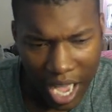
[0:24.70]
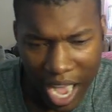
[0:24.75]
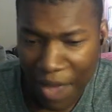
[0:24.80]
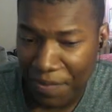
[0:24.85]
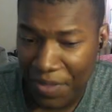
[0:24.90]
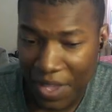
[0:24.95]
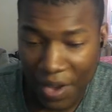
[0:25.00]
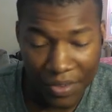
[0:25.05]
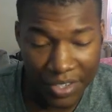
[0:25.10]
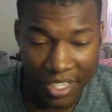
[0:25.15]

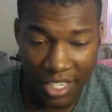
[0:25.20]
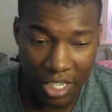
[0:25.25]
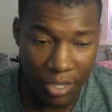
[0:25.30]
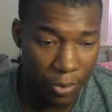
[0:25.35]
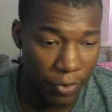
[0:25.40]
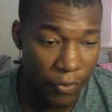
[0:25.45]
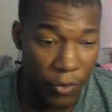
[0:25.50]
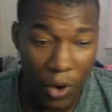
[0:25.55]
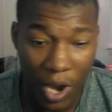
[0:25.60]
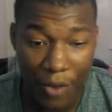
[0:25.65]
I've never seen this
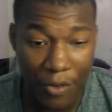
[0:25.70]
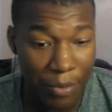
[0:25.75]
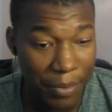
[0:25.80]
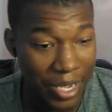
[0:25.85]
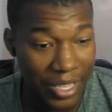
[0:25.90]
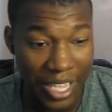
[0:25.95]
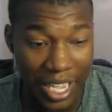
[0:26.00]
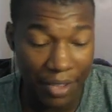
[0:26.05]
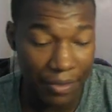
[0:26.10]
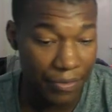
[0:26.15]
before ever in
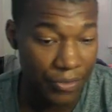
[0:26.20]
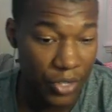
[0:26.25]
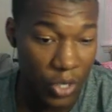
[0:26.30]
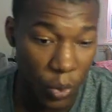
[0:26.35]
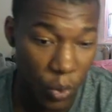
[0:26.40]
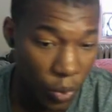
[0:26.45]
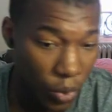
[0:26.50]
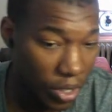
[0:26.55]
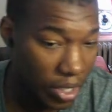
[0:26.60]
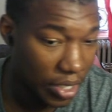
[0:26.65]
my life.
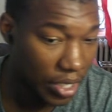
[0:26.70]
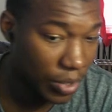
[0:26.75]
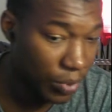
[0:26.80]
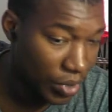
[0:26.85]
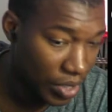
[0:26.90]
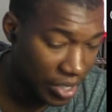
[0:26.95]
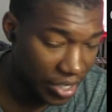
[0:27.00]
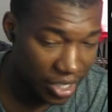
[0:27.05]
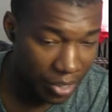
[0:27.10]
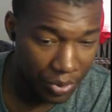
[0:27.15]
So we're
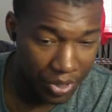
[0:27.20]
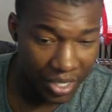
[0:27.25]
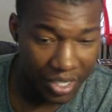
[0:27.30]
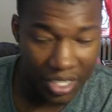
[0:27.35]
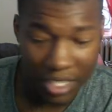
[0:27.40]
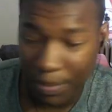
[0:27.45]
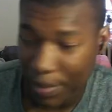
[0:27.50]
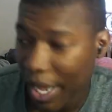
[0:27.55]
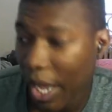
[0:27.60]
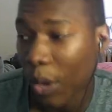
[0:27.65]
going to see what
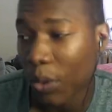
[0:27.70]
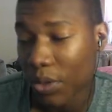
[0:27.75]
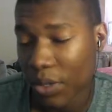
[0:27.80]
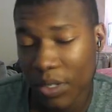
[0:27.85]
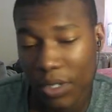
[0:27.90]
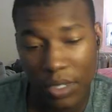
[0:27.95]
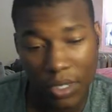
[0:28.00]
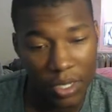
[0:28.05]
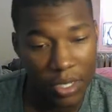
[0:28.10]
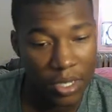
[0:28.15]
this is about.
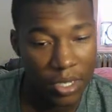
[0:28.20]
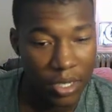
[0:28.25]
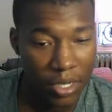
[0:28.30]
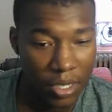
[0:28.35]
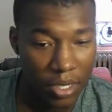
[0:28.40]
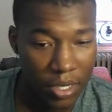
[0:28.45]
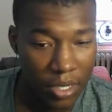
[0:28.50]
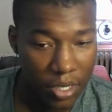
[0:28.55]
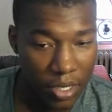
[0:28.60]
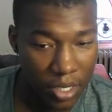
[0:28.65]

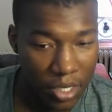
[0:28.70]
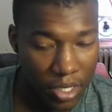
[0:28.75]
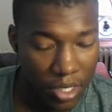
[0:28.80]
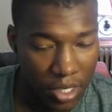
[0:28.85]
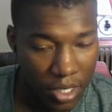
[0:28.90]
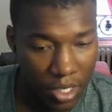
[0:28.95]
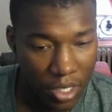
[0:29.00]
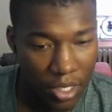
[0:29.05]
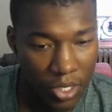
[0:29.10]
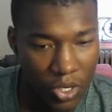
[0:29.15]

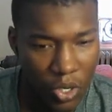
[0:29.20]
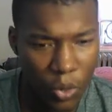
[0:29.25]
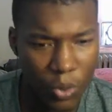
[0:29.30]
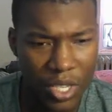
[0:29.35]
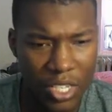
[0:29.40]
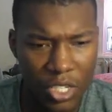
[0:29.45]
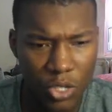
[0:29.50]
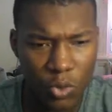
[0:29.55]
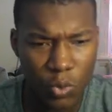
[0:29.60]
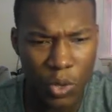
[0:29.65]
So
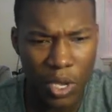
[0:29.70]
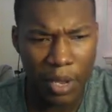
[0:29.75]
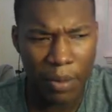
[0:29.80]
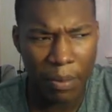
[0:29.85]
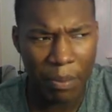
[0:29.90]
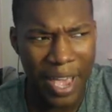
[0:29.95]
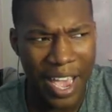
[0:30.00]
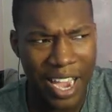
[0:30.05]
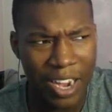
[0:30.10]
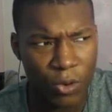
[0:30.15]
this is
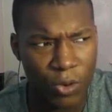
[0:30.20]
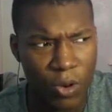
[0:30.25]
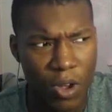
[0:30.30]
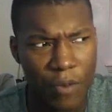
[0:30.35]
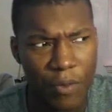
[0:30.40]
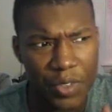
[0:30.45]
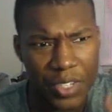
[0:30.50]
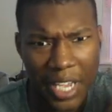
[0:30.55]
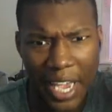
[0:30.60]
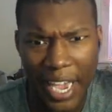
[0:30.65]
when
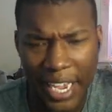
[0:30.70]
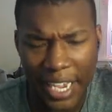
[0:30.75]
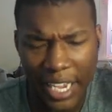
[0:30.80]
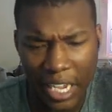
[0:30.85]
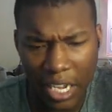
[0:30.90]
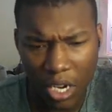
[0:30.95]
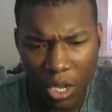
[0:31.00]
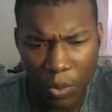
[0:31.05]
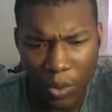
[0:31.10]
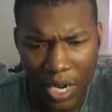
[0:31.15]
Makarov was
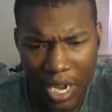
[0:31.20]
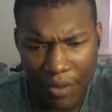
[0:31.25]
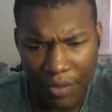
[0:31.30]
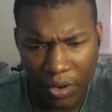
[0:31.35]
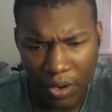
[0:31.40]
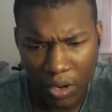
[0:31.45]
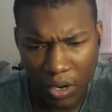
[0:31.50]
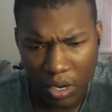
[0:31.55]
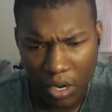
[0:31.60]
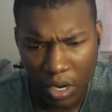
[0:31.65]
hanging or
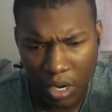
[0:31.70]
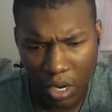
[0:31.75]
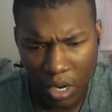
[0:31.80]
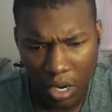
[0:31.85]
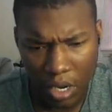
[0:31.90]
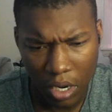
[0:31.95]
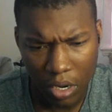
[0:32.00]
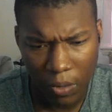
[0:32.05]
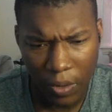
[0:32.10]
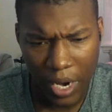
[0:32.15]
whatever,
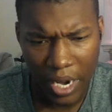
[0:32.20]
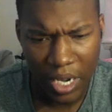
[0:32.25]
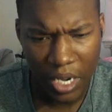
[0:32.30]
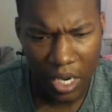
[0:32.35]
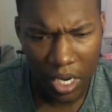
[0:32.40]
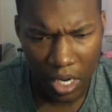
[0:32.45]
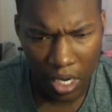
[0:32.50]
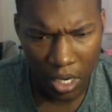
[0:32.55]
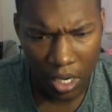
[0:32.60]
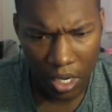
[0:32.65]

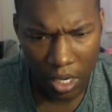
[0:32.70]
right?